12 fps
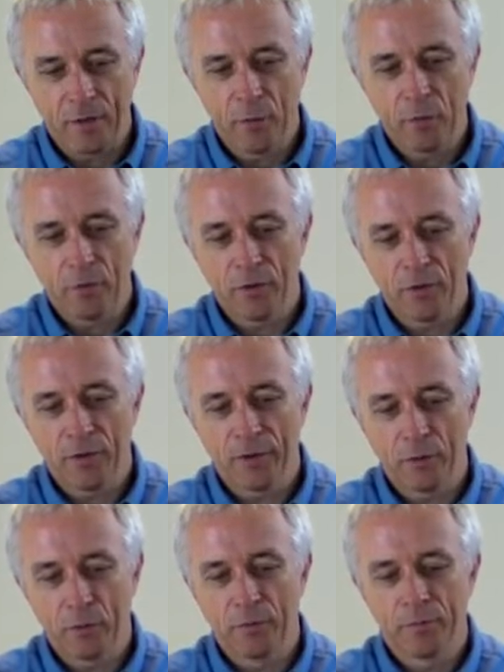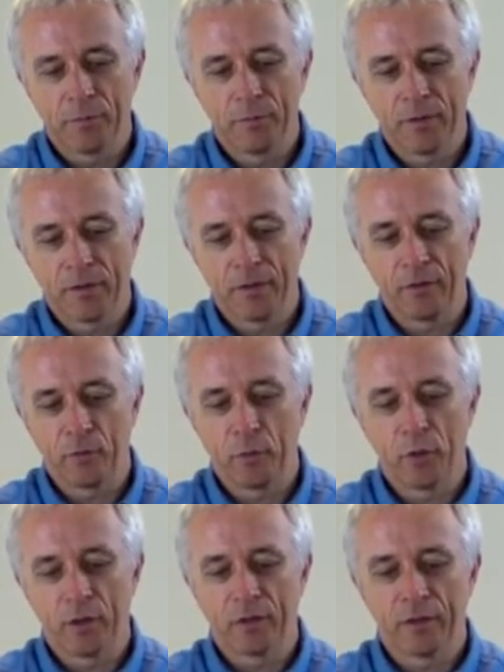all the little things
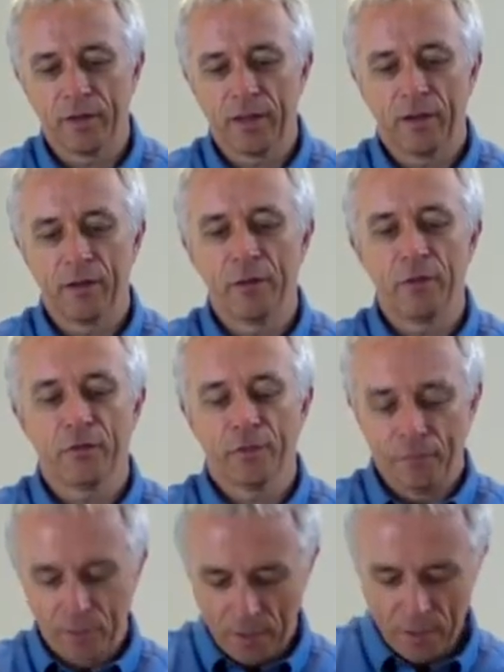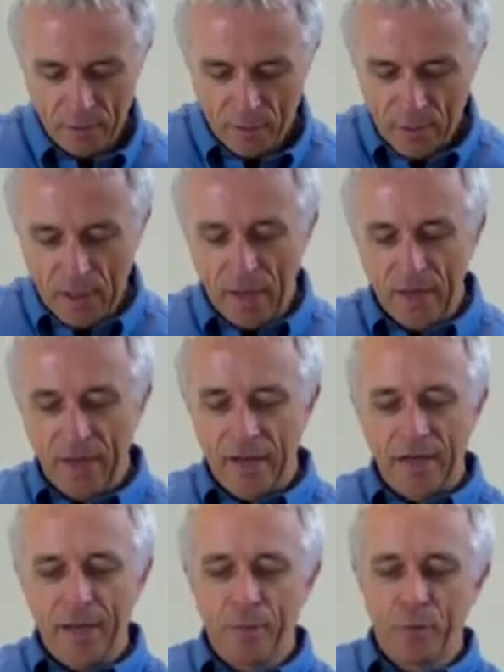work, they are loose, and it
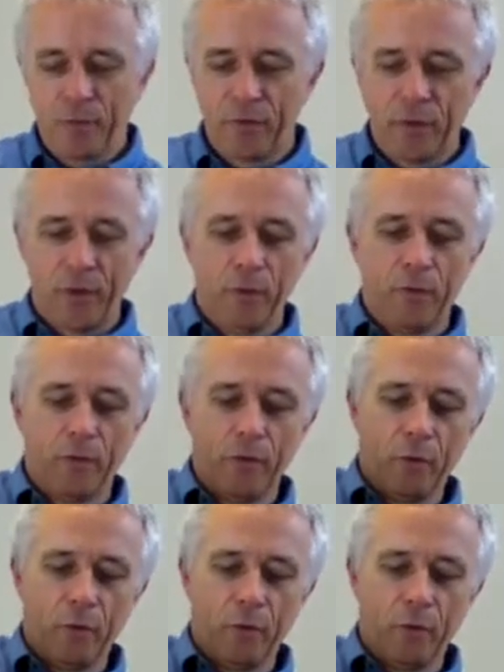enables you to